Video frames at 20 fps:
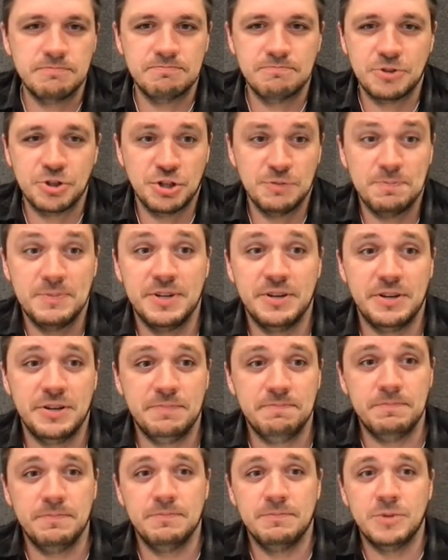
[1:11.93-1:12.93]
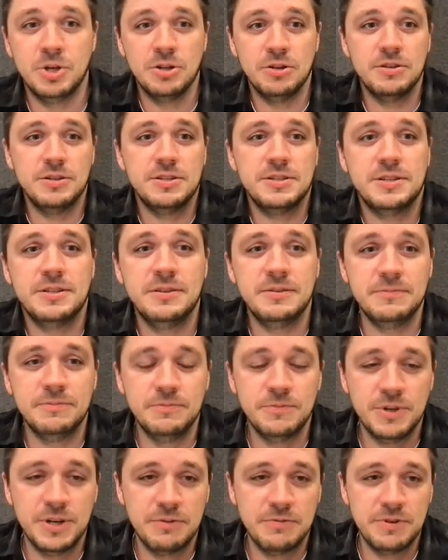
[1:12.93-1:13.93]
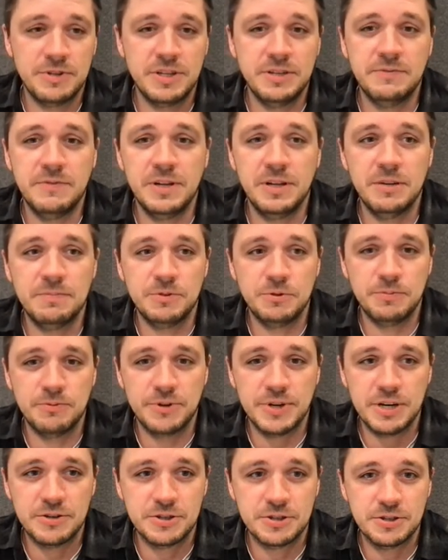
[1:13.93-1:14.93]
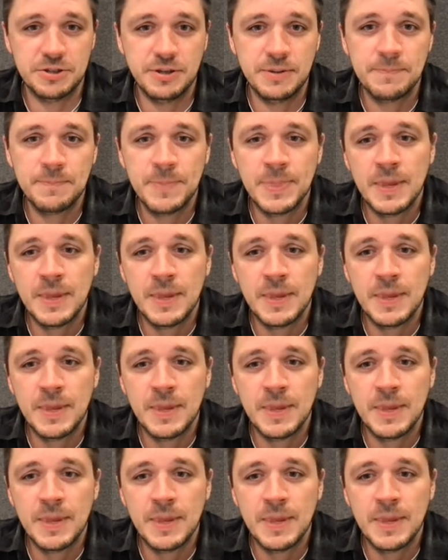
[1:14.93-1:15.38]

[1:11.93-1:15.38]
ship their models and whatever they develop to production.